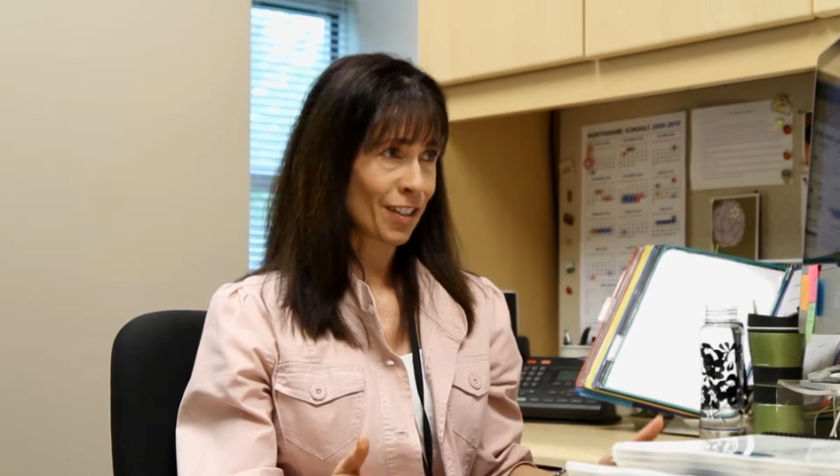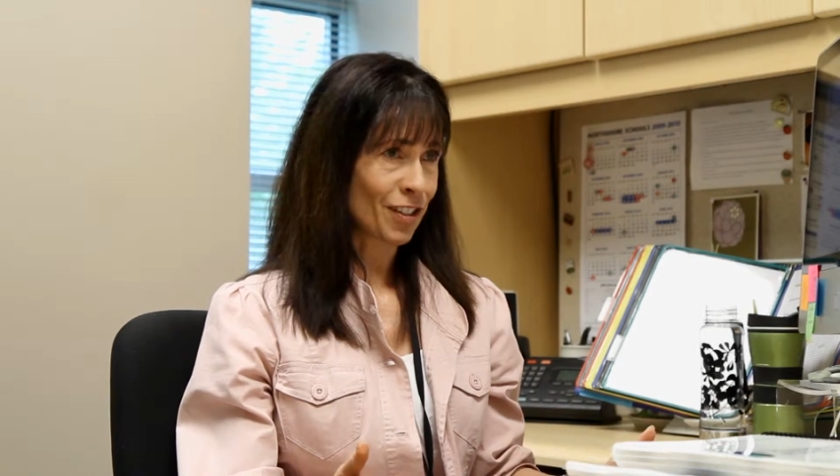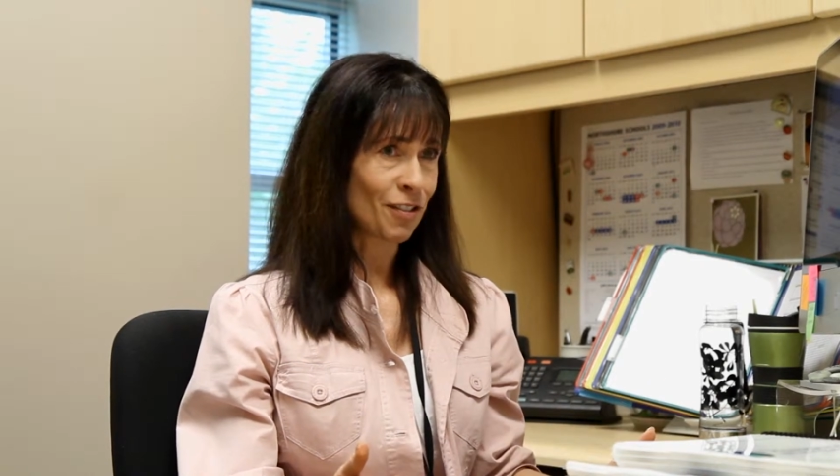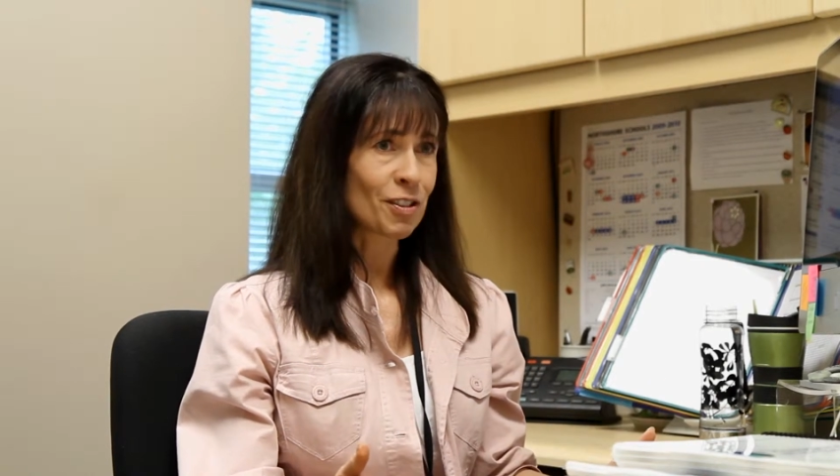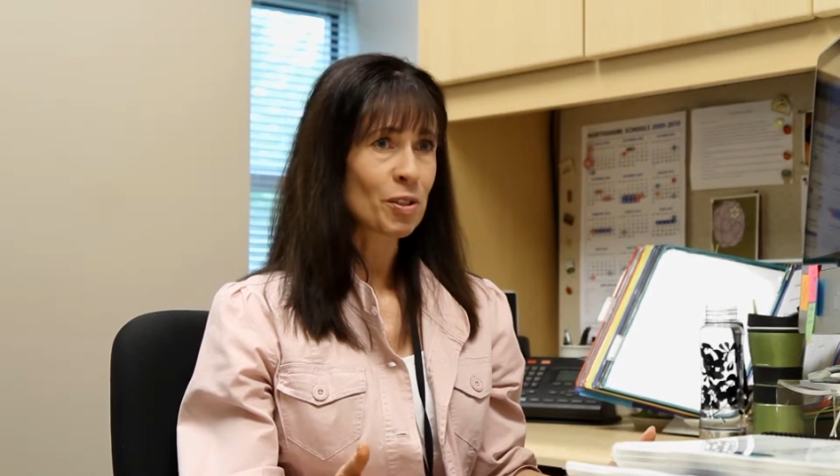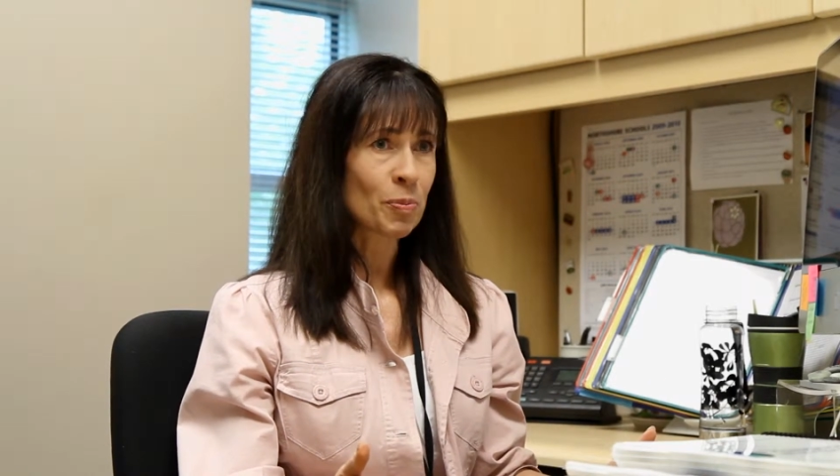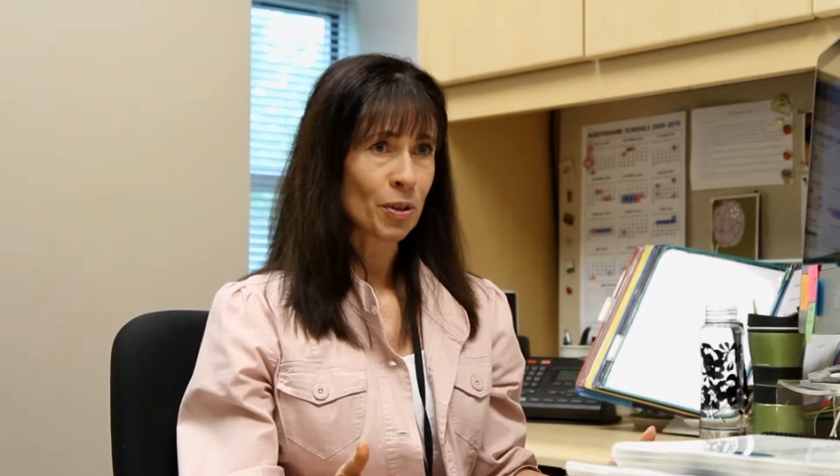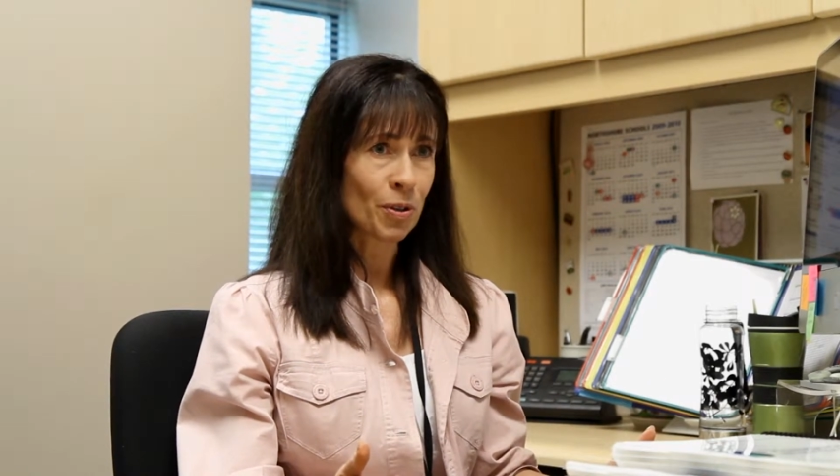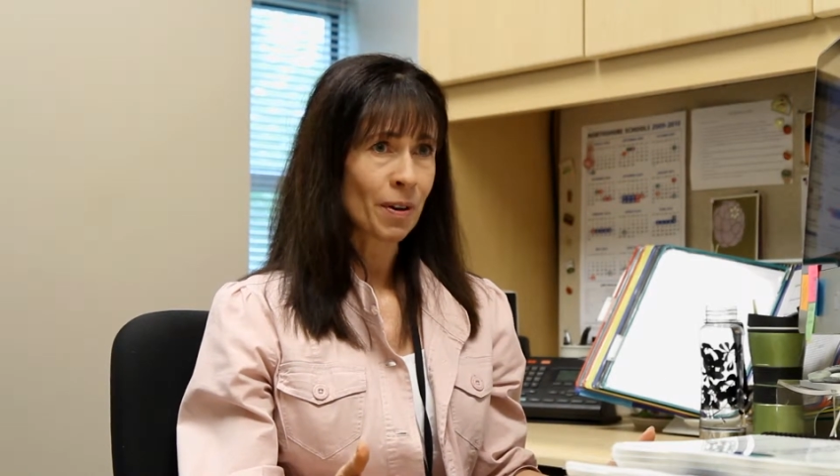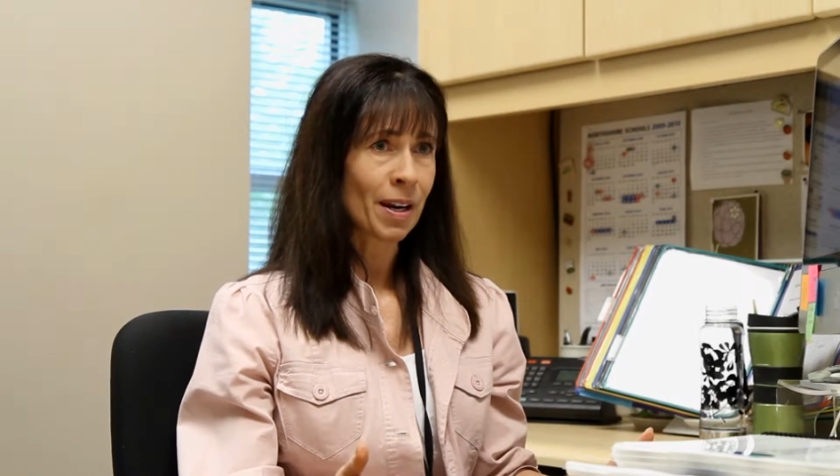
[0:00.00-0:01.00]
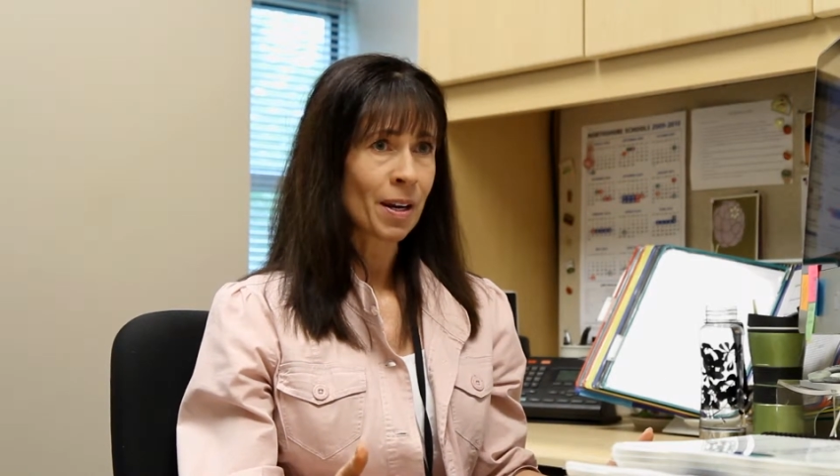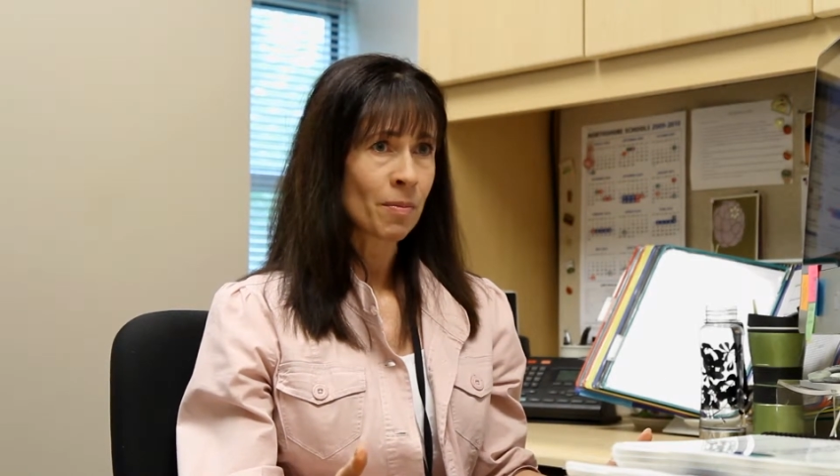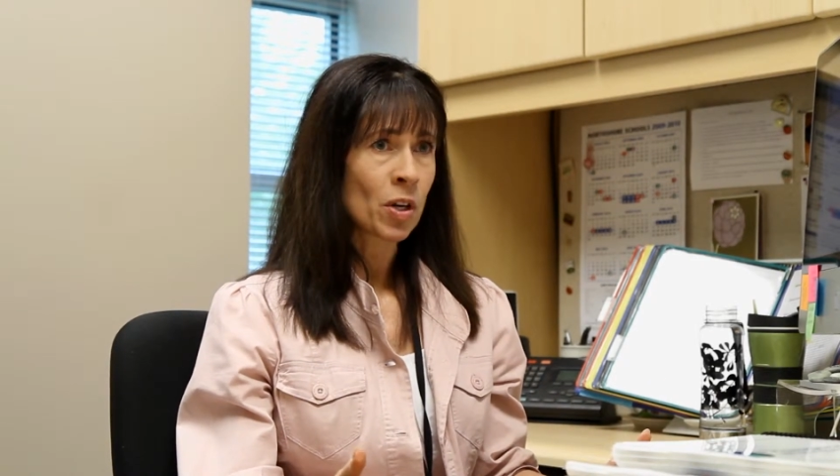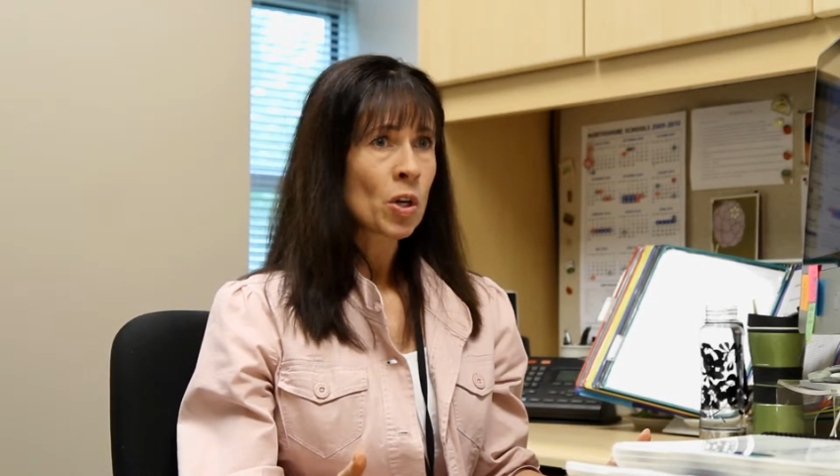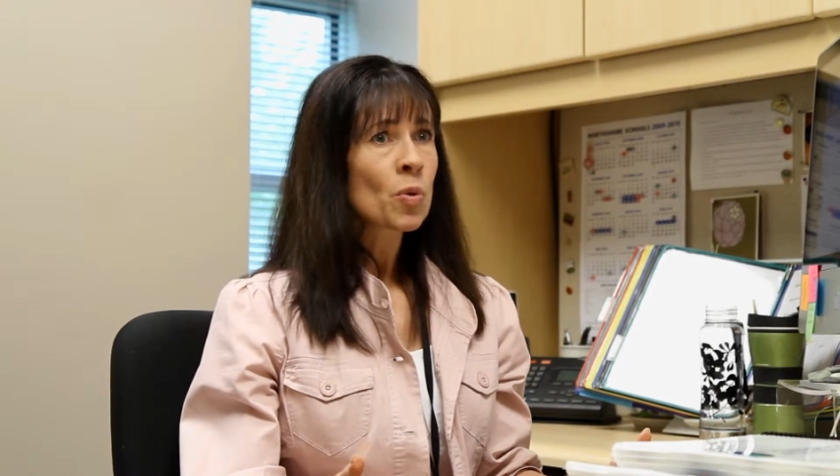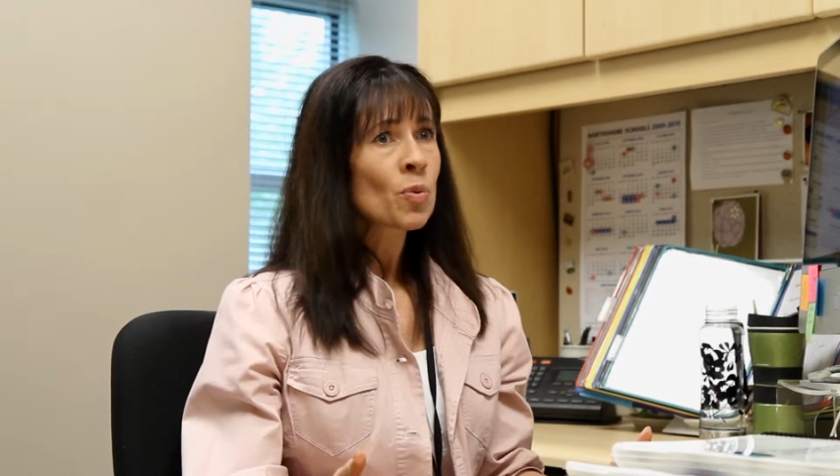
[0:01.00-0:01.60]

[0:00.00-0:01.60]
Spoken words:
a student's program